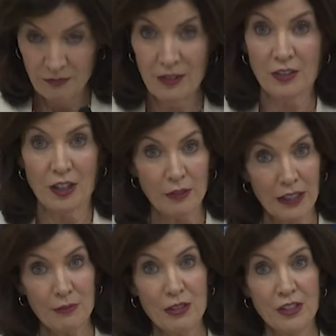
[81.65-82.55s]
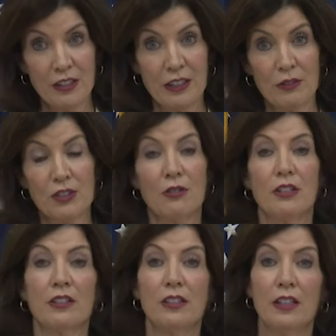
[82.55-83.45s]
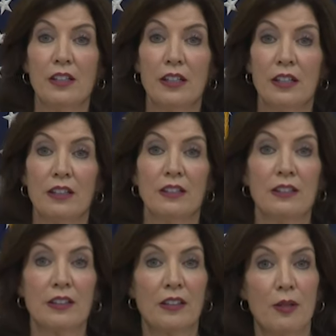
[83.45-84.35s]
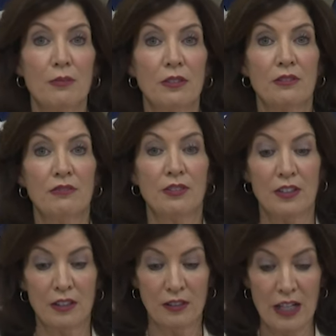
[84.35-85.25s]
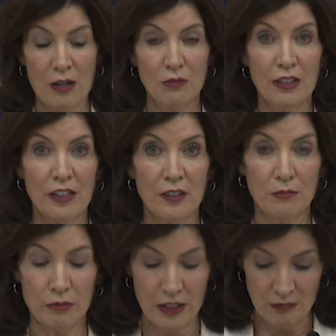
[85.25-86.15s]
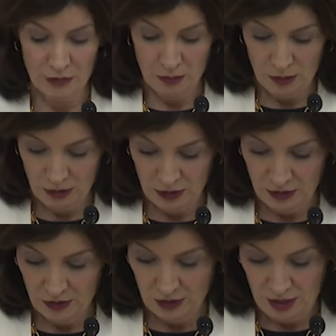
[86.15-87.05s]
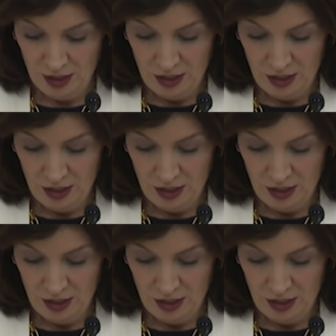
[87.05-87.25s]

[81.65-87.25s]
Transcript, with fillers: On the other hand, we saw in Arizona uh, a couple of uh, outlier brave Republicans